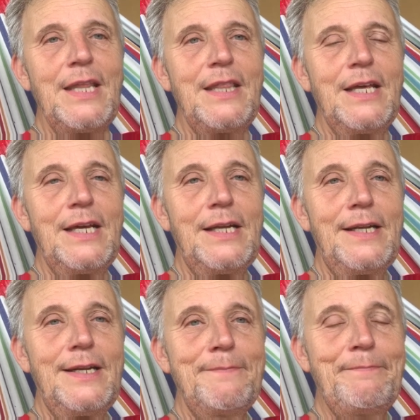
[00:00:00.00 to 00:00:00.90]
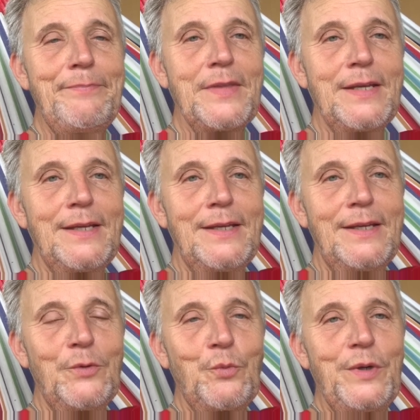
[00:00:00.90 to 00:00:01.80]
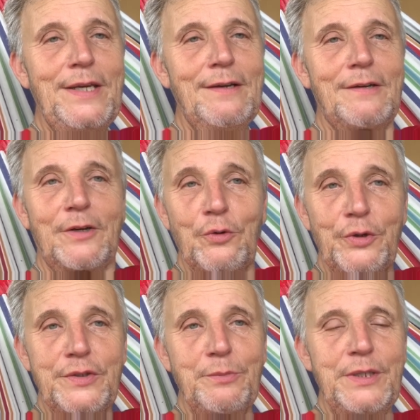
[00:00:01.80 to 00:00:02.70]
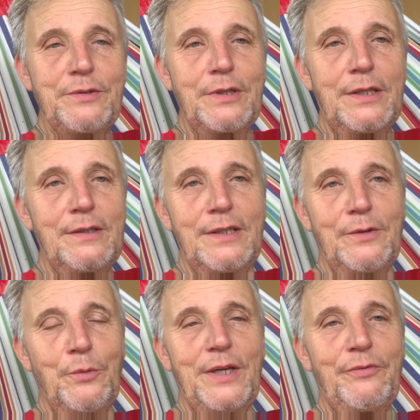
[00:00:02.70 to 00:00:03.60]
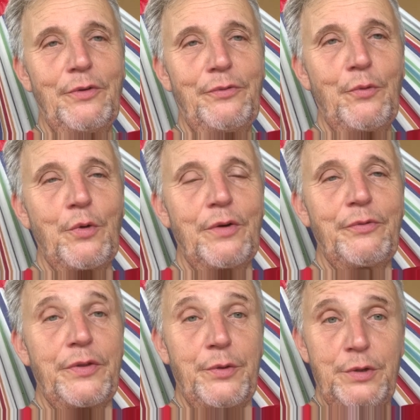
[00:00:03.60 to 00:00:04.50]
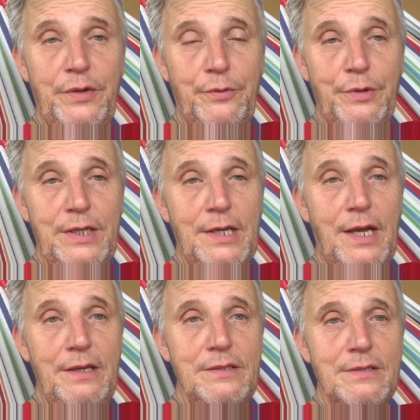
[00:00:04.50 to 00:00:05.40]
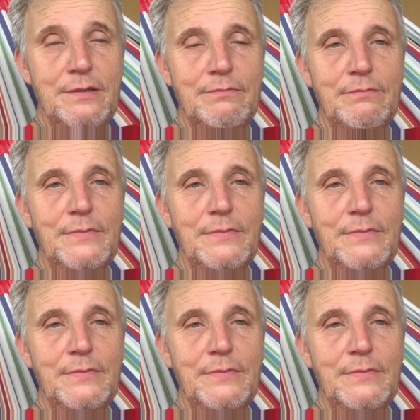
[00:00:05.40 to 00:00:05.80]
Then we are going to be together in a way for four, for 33 days